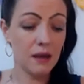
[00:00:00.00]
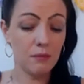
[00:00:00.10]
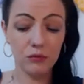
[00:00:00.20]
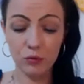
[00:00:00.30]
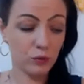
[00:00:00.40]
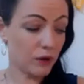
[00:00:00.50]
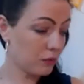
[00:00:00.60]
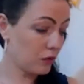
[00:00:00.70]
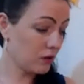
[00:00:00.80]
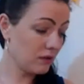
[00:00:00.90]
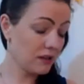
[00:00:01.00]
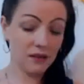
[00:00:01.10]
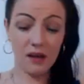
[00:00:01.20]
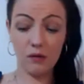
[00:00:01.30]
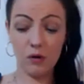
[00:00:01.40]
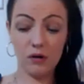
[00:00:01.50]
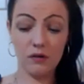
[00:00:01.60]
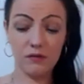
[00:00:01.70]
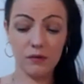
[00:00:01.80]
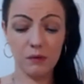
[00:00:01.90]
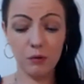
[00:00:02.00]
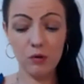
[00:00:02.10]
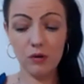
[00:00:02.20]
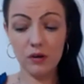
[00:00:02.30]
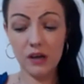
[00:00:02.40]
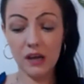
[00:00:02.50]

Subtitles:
So I'm going to read that one from the book.